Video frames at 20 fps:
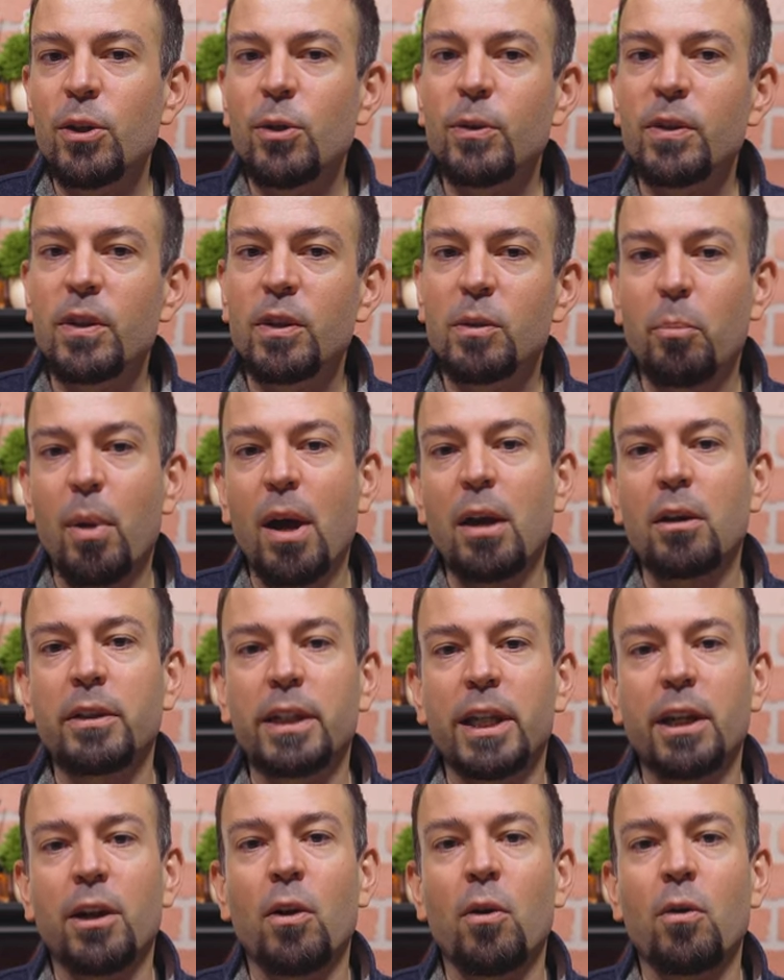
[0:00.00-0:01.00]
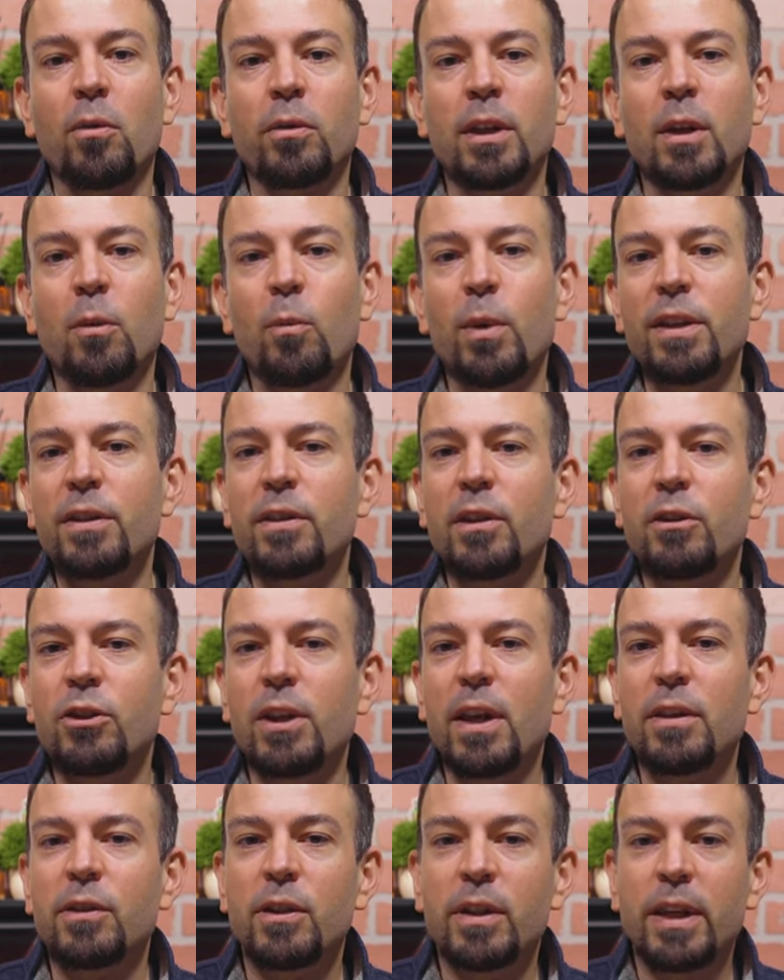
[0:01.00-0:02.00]
uses bottled ink only, we'd
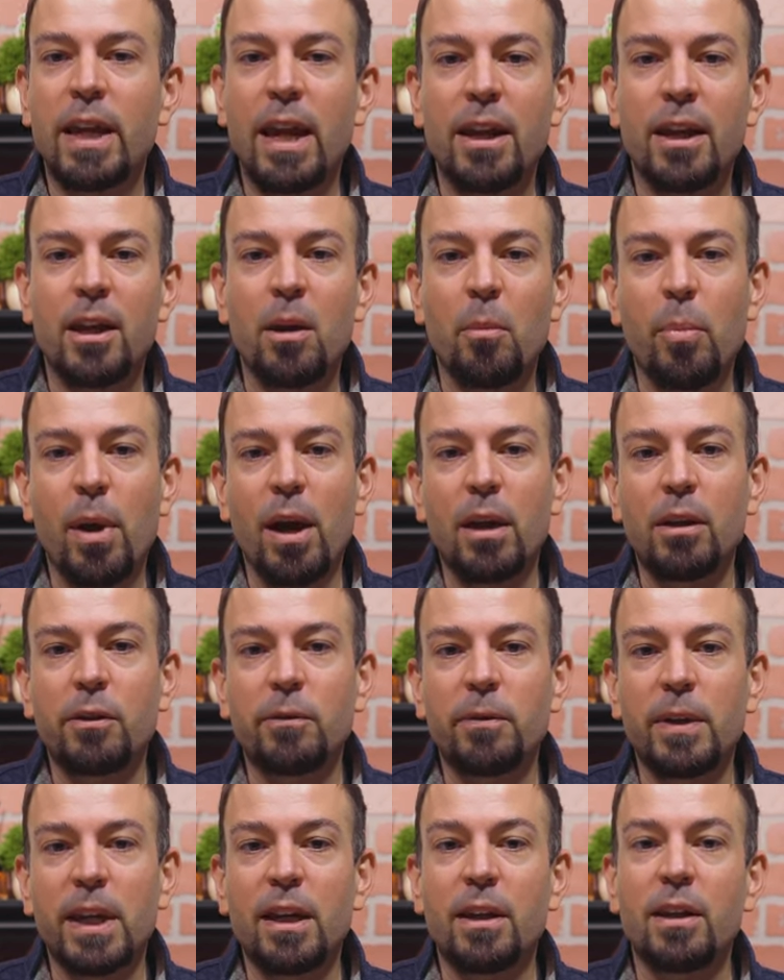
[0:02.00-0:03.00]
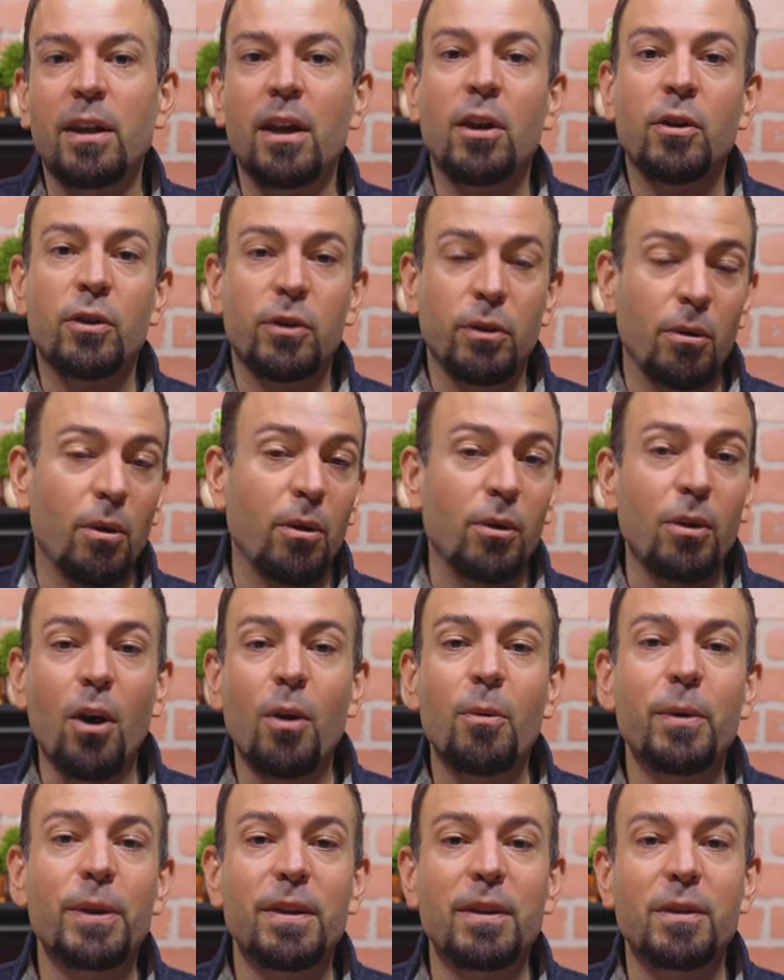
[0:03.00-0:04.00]
suggest getting a bottle of ink to go
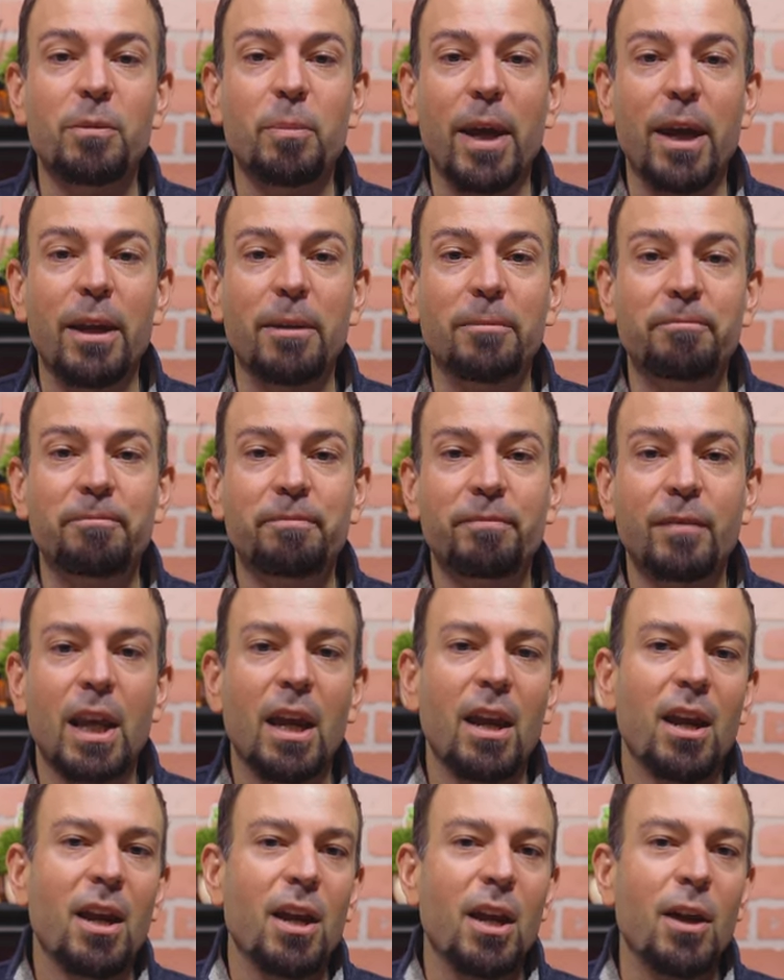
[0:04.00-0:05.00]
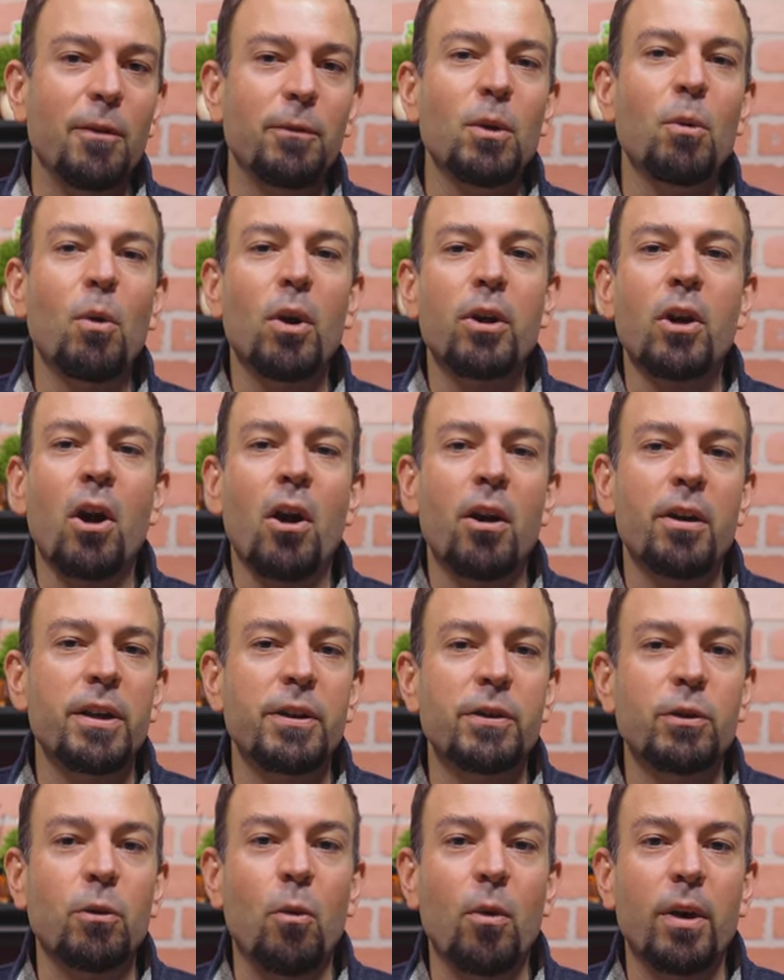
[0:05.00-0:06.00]
along with this pen. If you are an
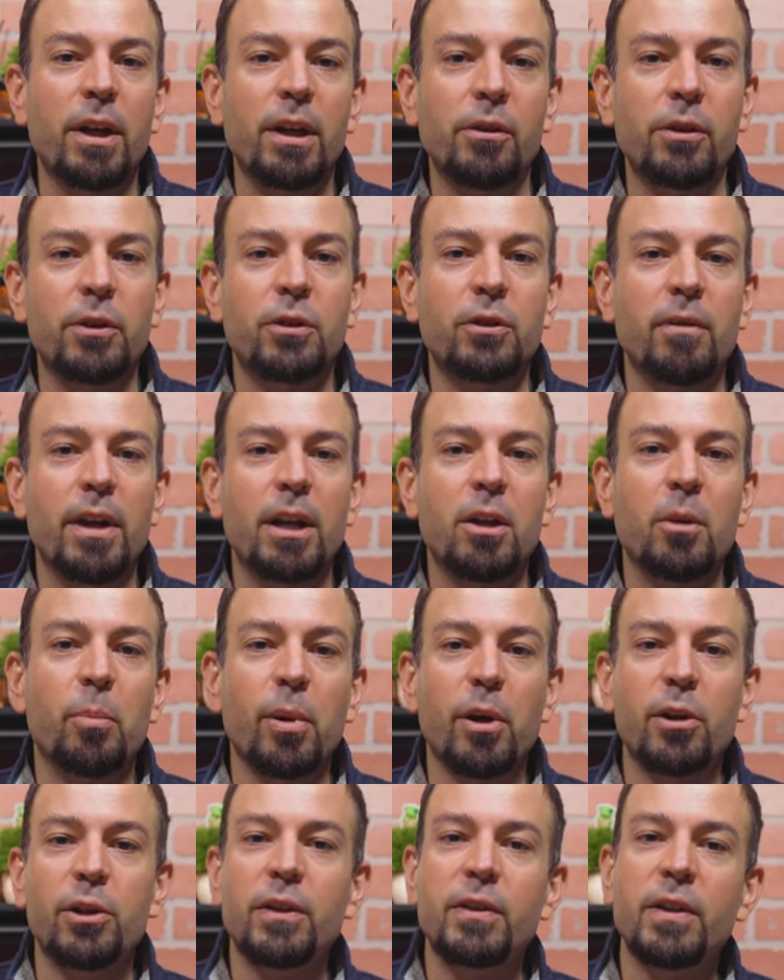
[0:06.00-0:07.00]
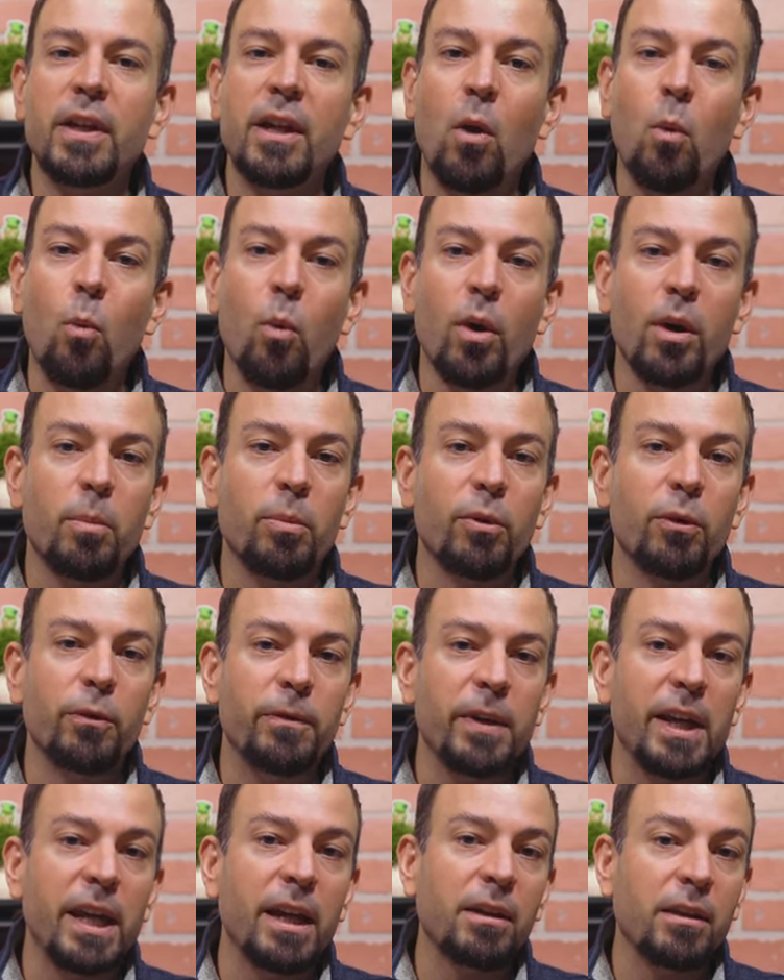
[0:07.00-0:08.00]
artist or illustrator, purchasing a
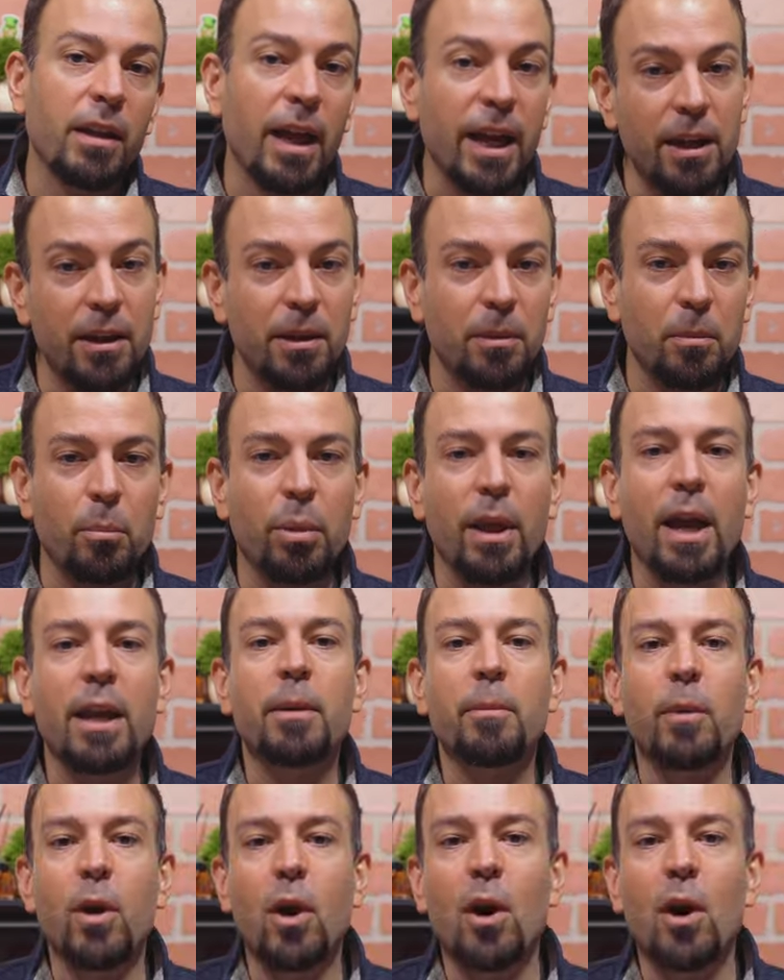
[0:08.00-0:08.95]
waterproof ink like Platinum